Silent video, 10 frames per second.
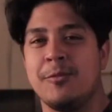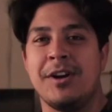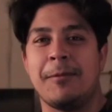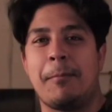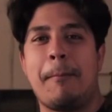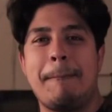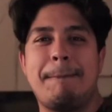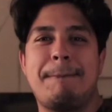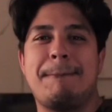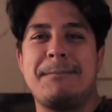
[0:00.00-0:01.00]
We are
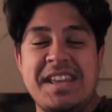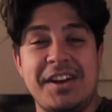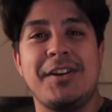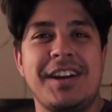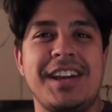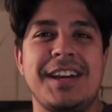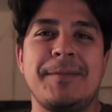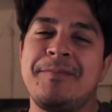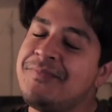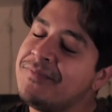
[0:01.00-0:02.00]
here again
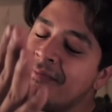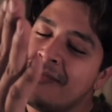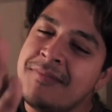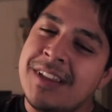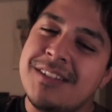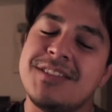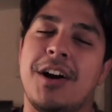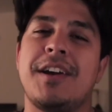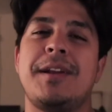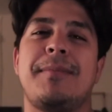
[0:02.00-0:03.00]

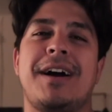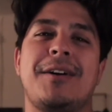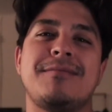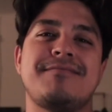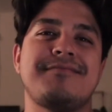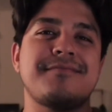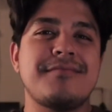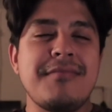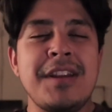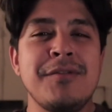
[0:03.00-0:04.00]
talking about,
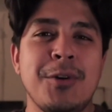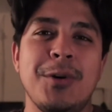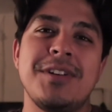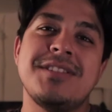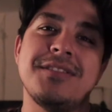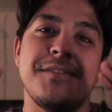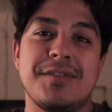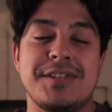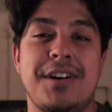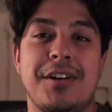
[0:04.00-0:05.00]
of course,
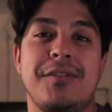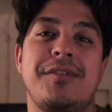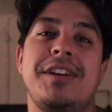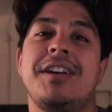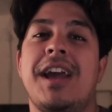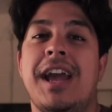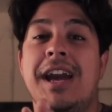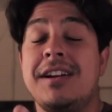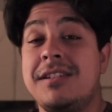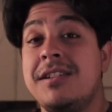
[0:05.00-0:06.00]
photography
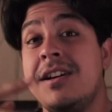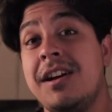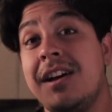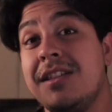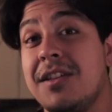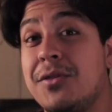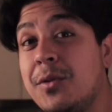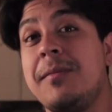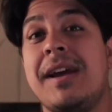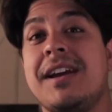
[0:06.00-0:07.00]
and the
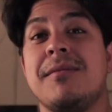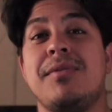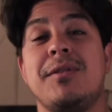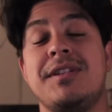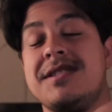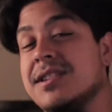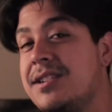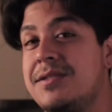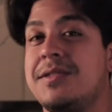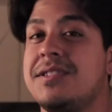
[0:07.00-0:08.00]
three main components, as
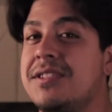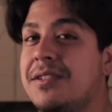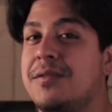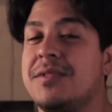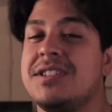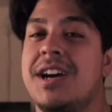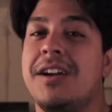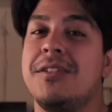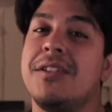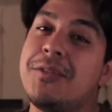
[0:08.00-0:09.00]
you can tell from the
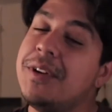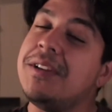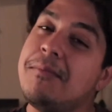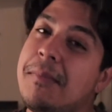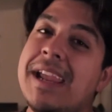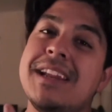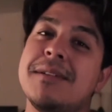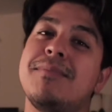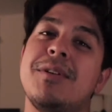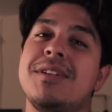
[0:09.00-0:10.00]
title, three main
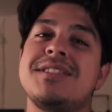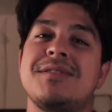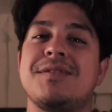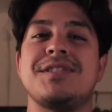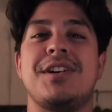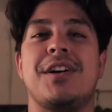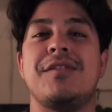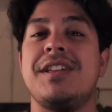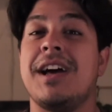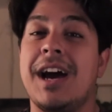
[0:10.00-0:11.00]
components in
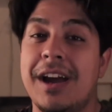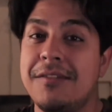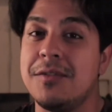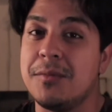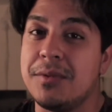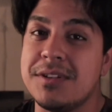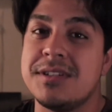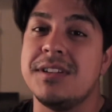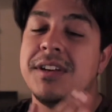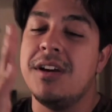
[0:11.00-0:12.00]
photography that I feel
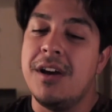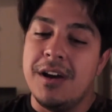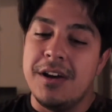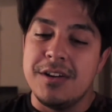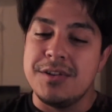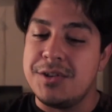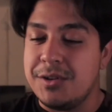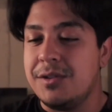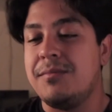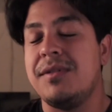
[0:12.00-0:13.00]
personally
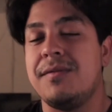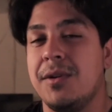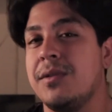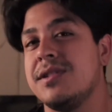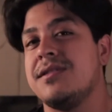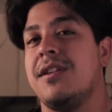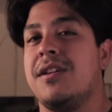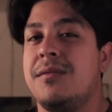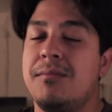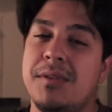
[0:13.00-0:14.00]
should be focused
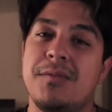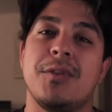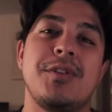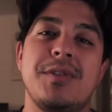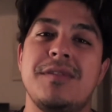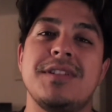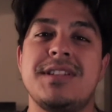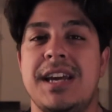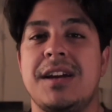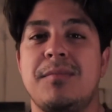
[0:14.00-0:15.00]
on before you even
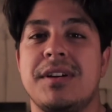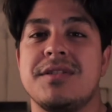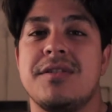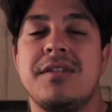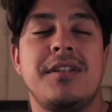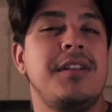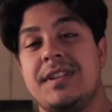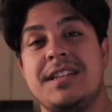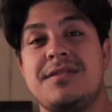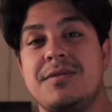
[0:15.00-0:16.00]
take a picture.
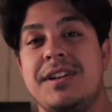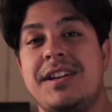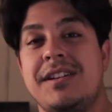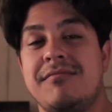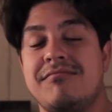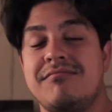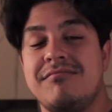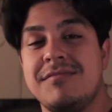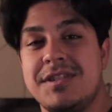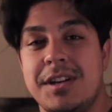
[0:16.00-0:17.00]
These three
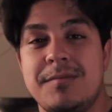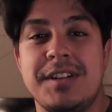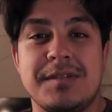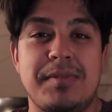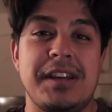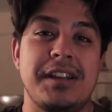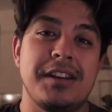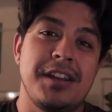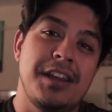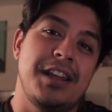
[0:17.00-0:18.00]
subjects being
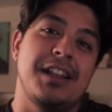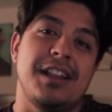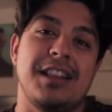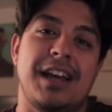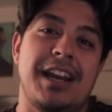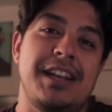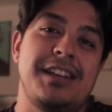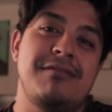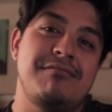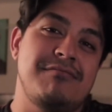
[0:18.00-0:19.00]

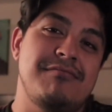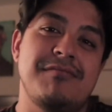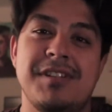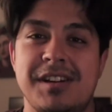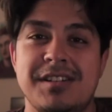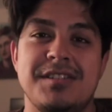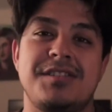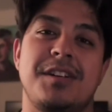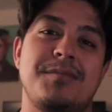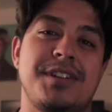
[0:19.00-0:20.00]
lighting,
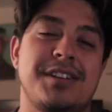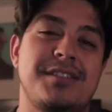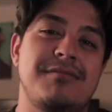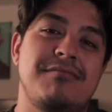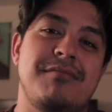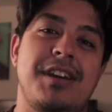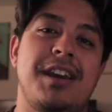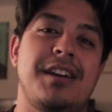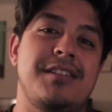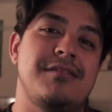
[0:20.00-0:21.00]
subject,
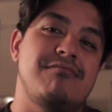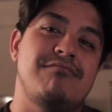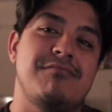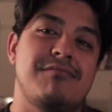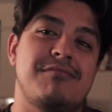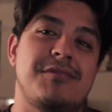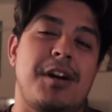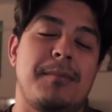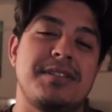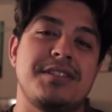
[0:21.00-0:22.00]
and
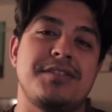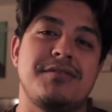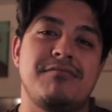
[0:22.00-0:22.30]
composition.